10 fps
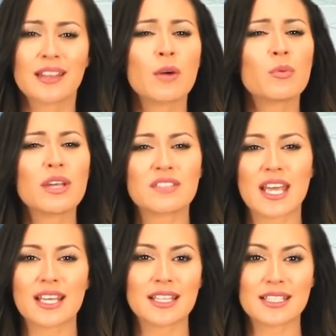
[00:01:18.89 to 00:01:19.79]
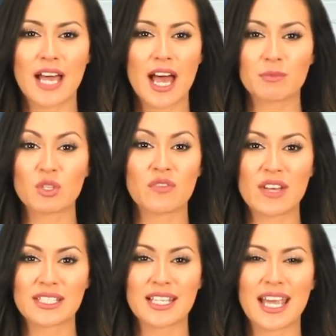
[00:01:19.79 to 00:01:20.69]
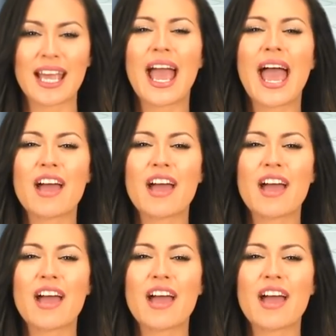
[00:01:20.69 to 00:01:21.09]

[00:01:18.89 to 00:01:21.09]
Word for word: that we've taken the time to investigate